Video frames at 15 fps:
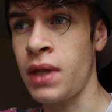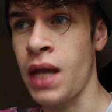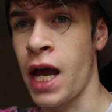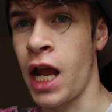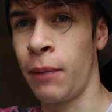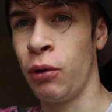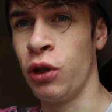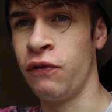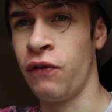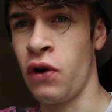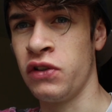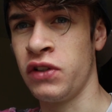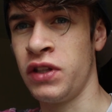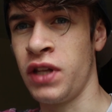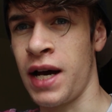And I put the
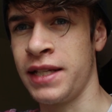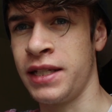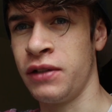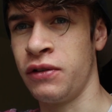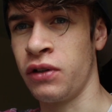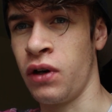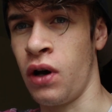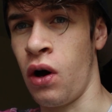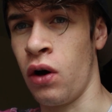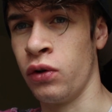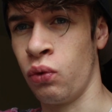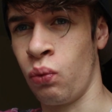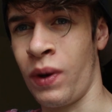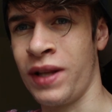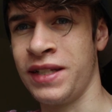photos in that I did
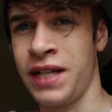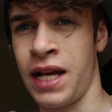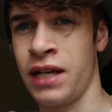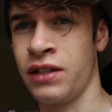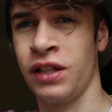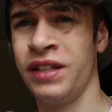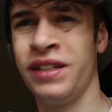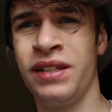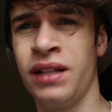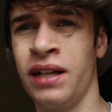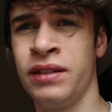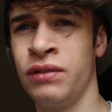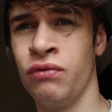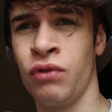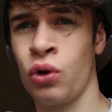on Wednesday, because I
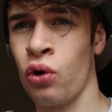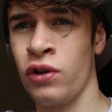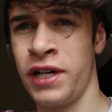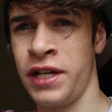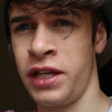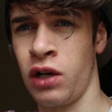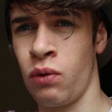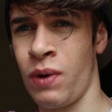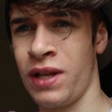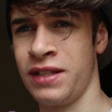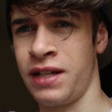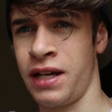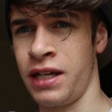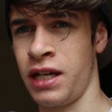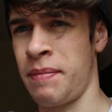didn't record anything on
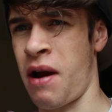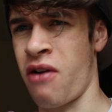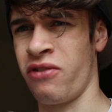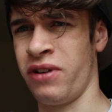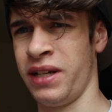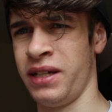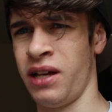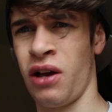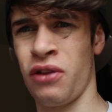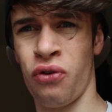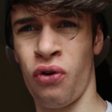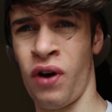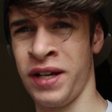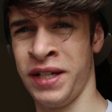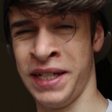Wednesday apparently. I
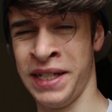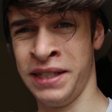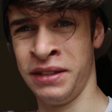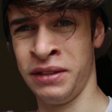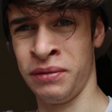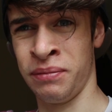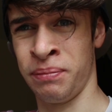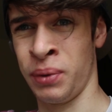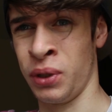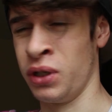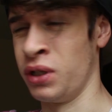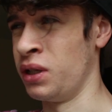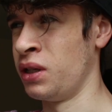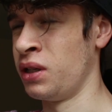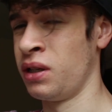thought I did,
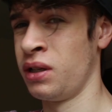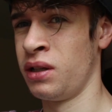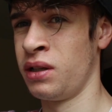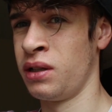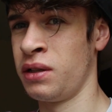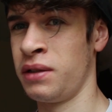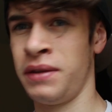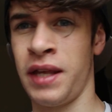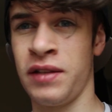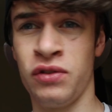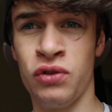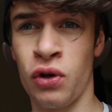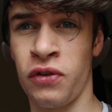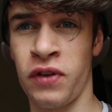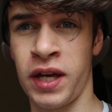but there's
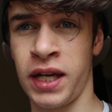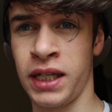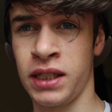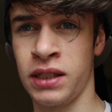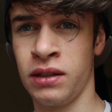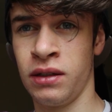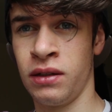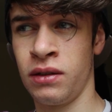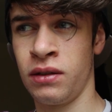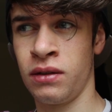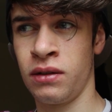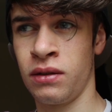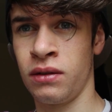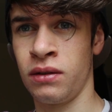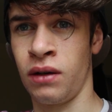nothing
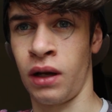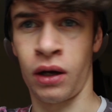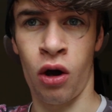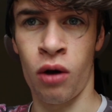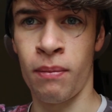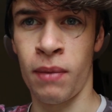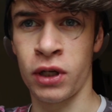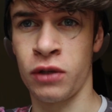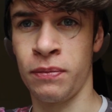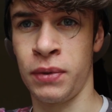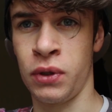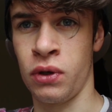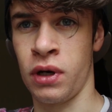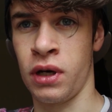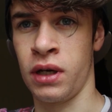like on my
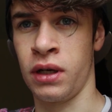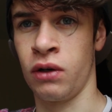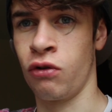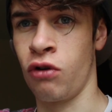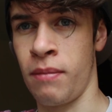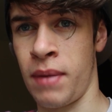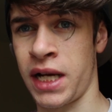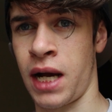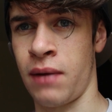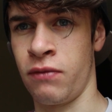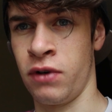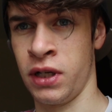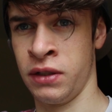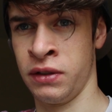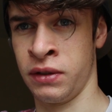computer or on my
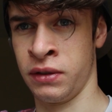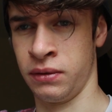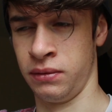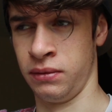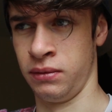cameras.